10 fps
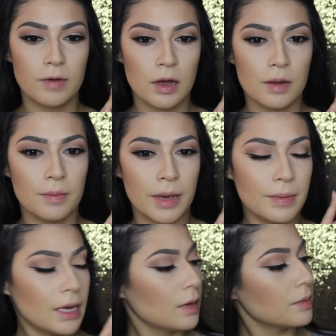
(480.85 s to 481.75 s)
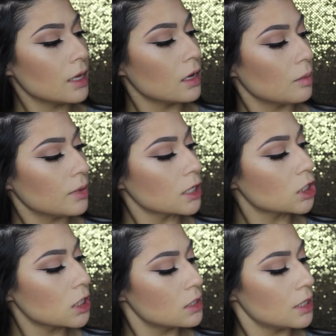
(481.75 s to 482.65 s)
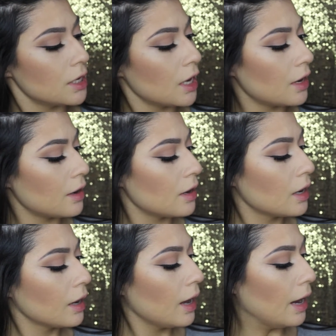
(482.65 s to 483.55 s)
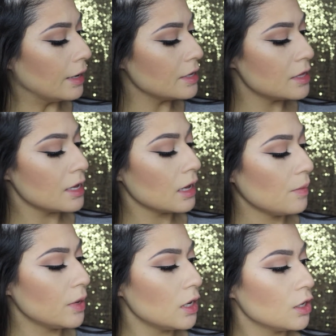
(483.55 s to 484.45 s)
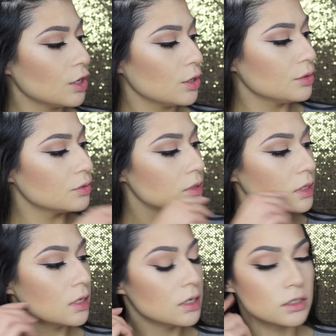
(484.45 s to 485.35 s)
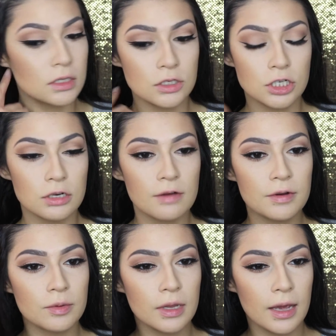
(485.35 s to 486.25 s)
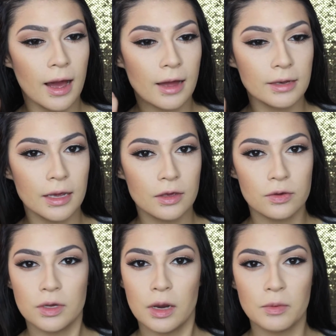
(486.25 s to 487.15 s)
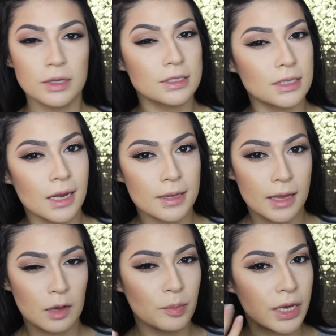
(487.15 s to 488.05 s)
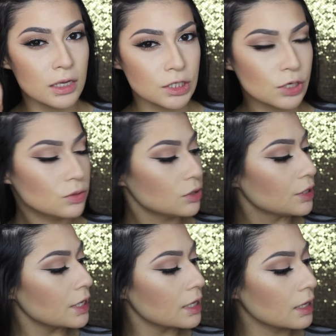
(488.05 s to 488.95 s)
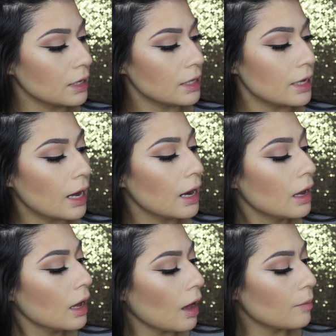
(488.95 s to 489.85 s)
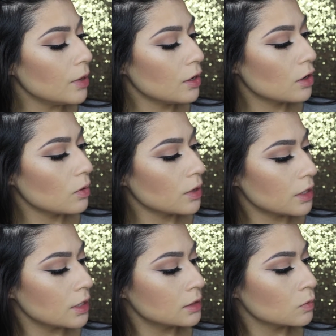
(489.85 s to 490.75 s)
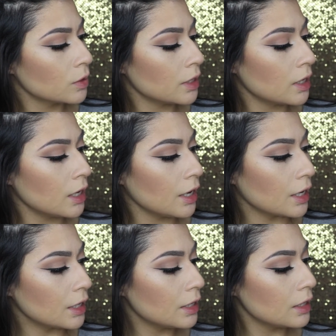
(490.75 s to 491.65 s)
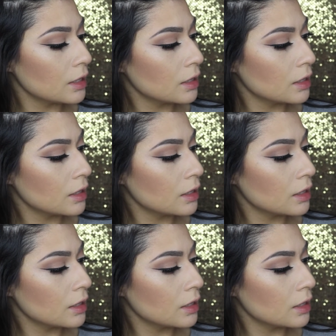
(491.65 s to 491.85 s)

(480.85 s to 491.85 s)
my Makeup Geek blushes in here, and I think I'm gonna use, since she never really had like, you couldn't really see any like pink tones or anything like that, I'm gonna go with this one here.